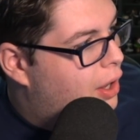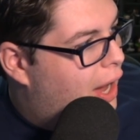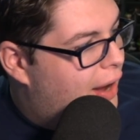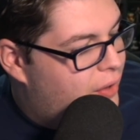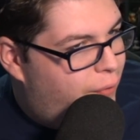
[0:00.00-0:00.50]

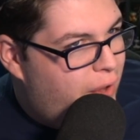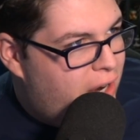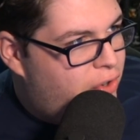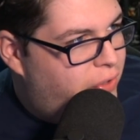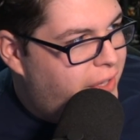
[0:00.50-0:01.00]
I have to
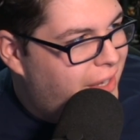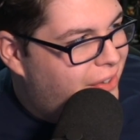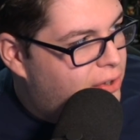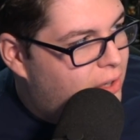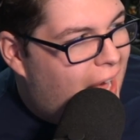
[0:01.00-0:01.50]
finish the
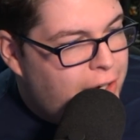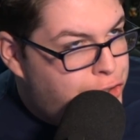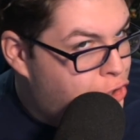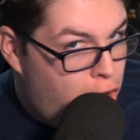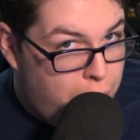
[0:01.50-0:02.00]

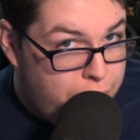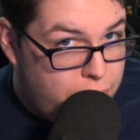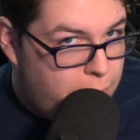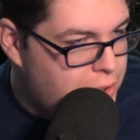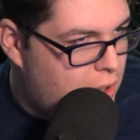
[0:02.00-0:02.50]
slideshows,
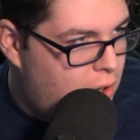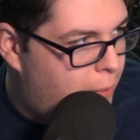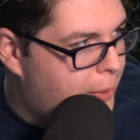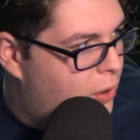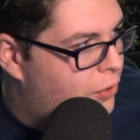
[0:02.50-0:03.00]
which
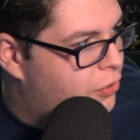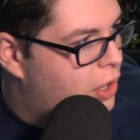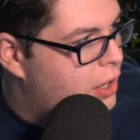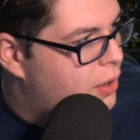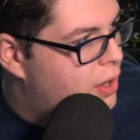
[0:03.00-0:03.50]
appear on
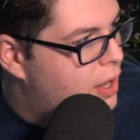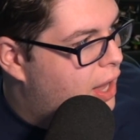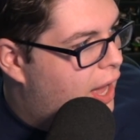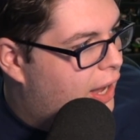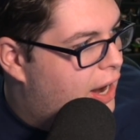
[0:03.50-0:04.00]
screen.
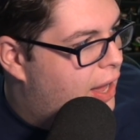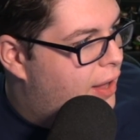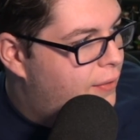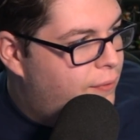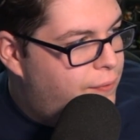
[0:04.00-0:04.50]
I got
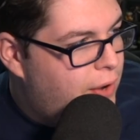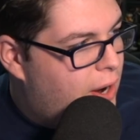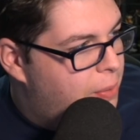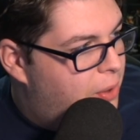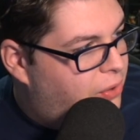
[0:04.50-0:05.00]
to figure
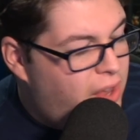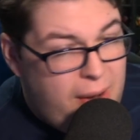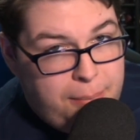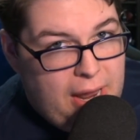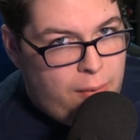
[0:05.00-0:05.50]
out the
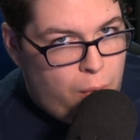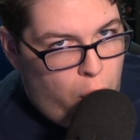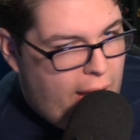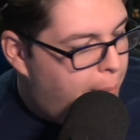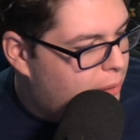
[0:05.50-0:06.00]
setup day
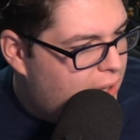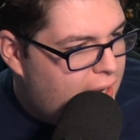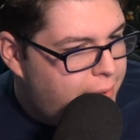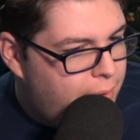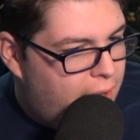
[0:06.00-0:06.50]
rollout
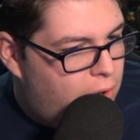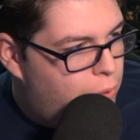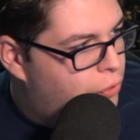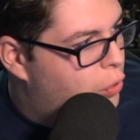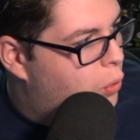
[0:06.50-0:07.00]
plan, like
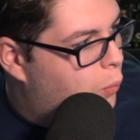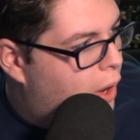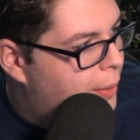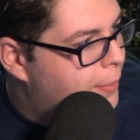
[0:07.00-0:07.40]
who's doing what.